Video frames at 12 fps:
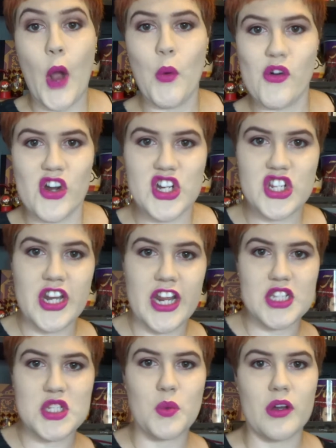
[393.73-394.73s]
We're on to the
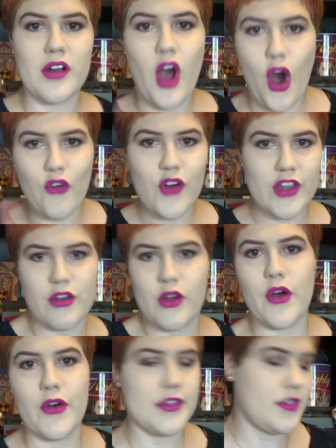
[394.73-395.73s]
next one. Halfway through,
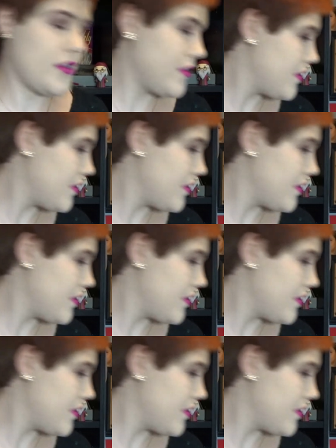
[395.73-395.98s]
guys.